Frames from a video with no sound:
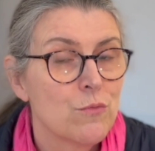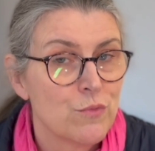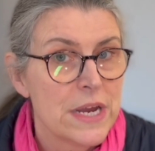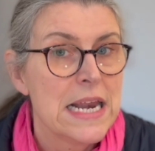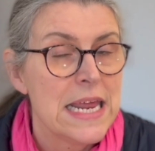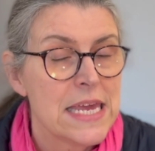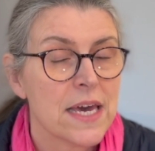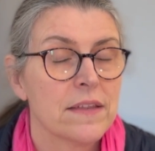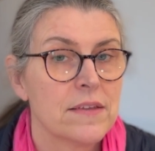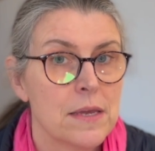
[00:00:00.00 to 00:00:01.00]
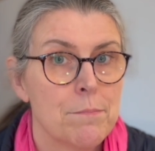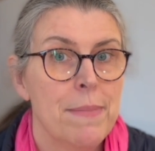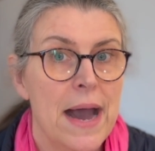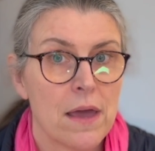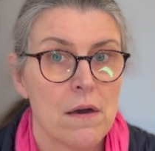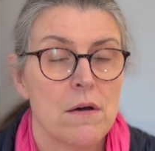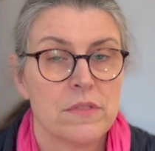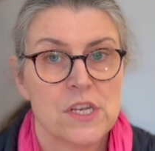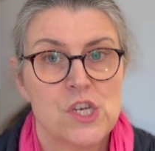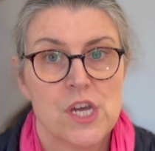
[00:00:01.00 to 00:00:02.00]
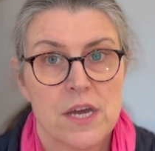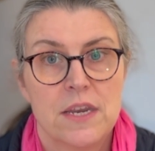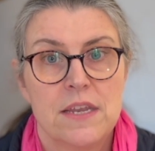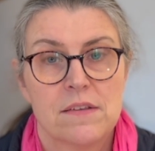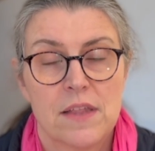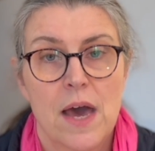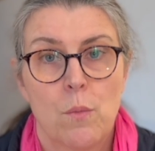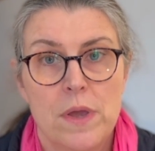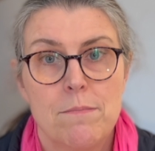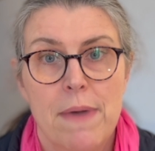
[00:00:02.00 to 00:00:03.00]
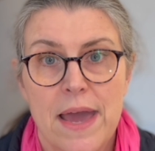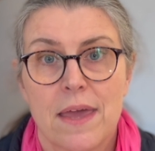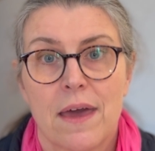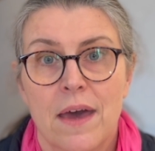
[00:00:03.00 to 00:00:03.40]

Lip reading: really cutting back on the journeys that we make.